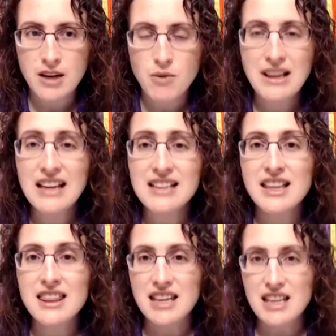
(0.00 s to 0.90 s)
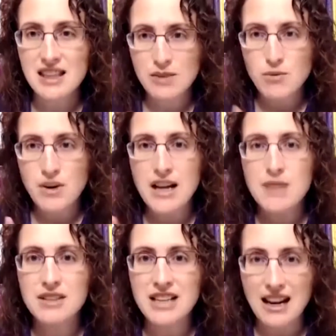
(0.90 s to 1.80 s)
We like to think that we're able
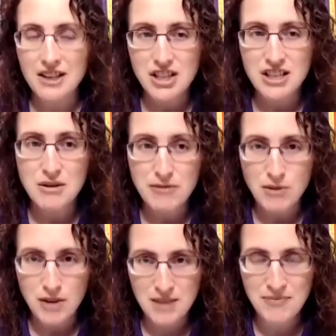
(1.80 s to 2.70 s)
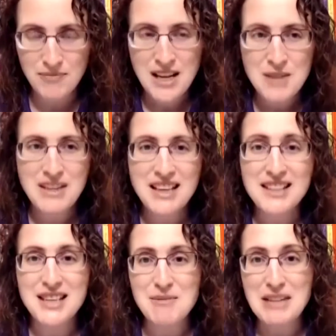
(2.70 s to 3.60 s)
to actually do it for them, because
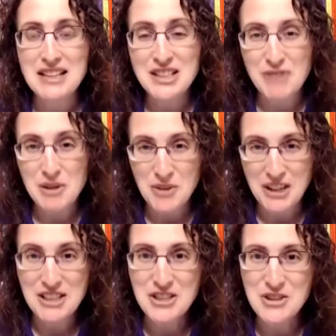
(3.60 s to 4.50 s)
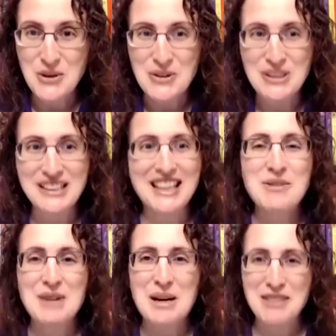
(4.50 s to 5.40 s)
then it makes us feel more in control and like
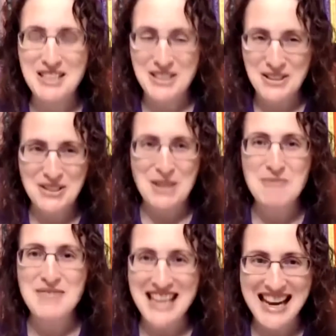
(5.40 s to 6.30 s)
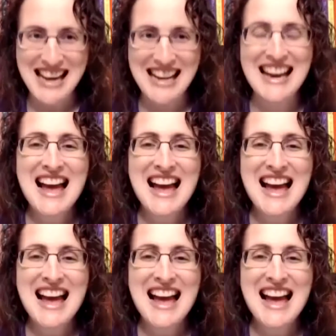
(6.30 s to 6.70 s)
we're able to do something.